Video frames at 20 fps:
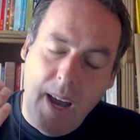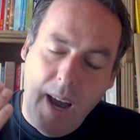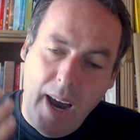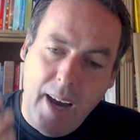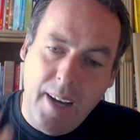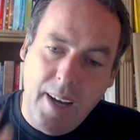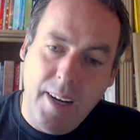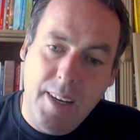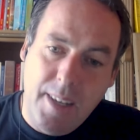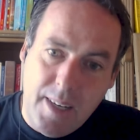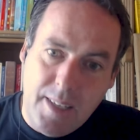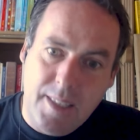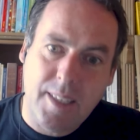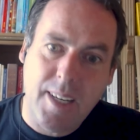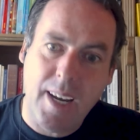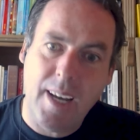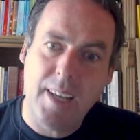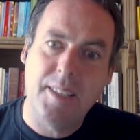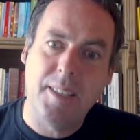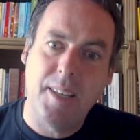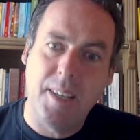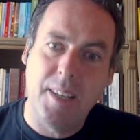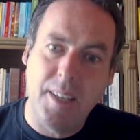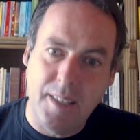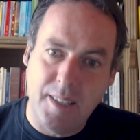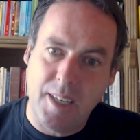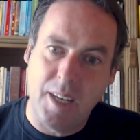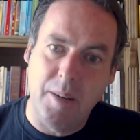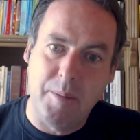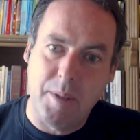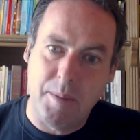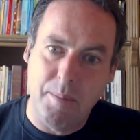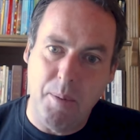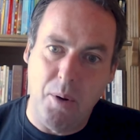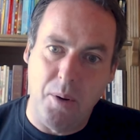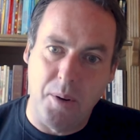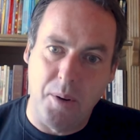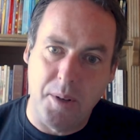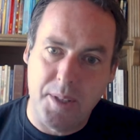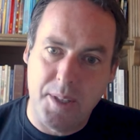And it is tested in team
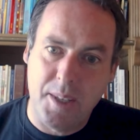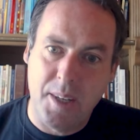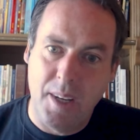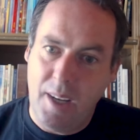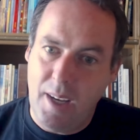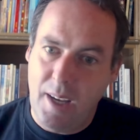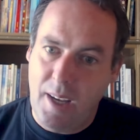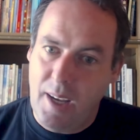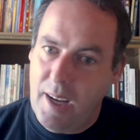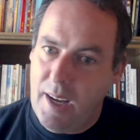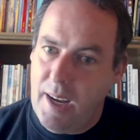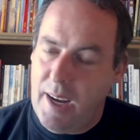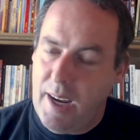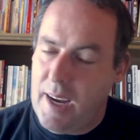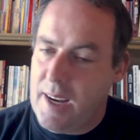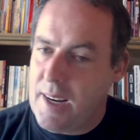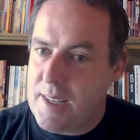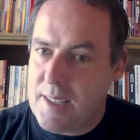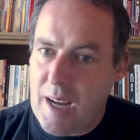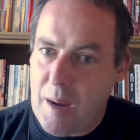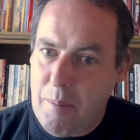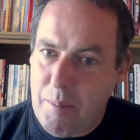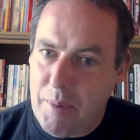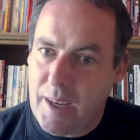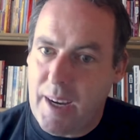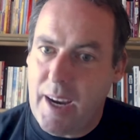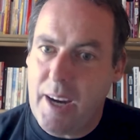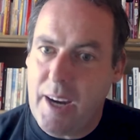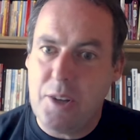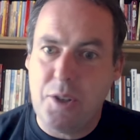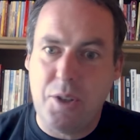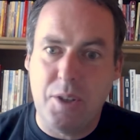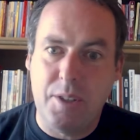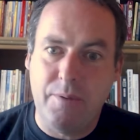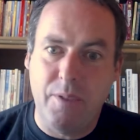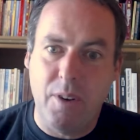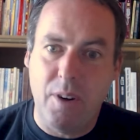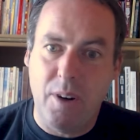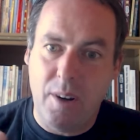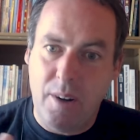sports. It has applications
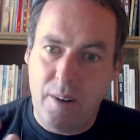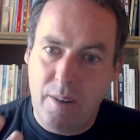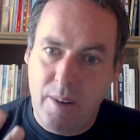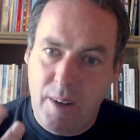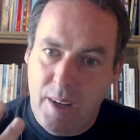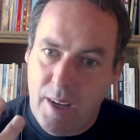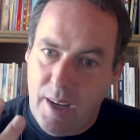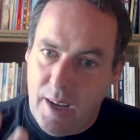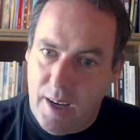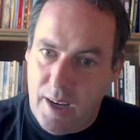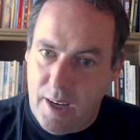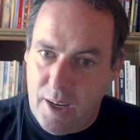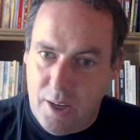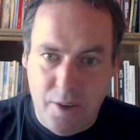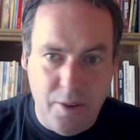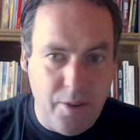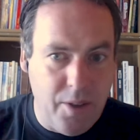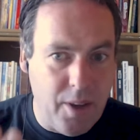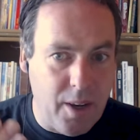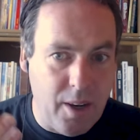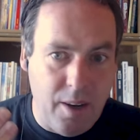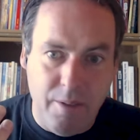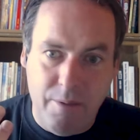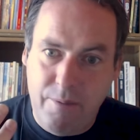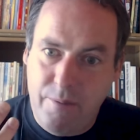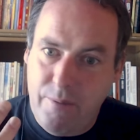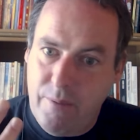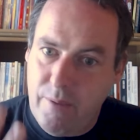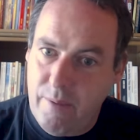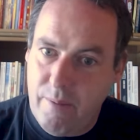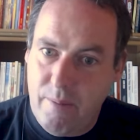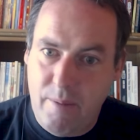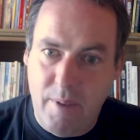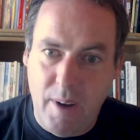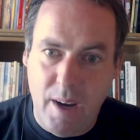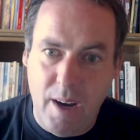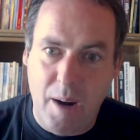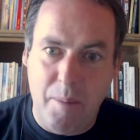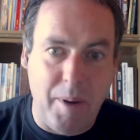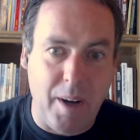for you think of
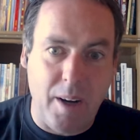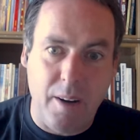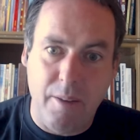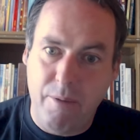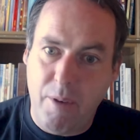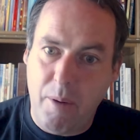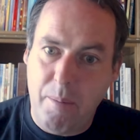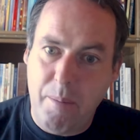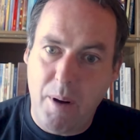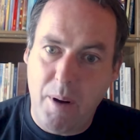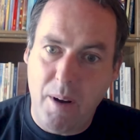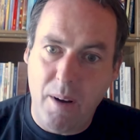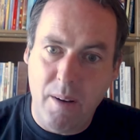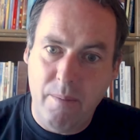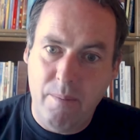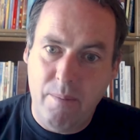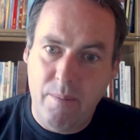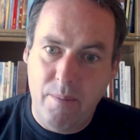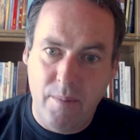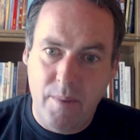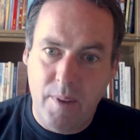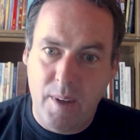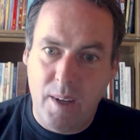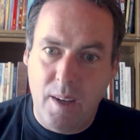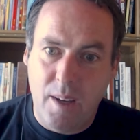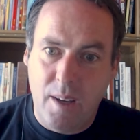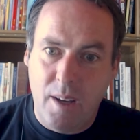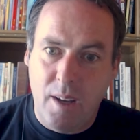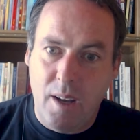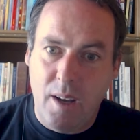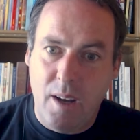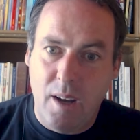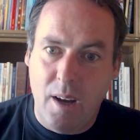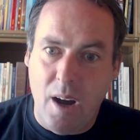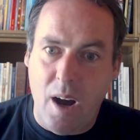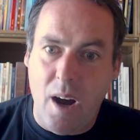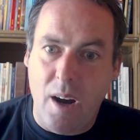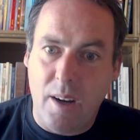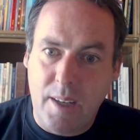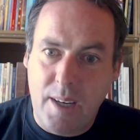American football,
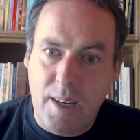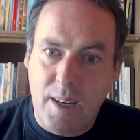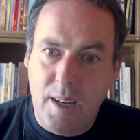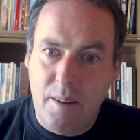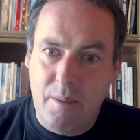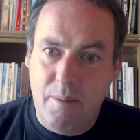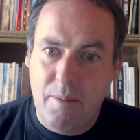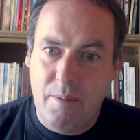hockey,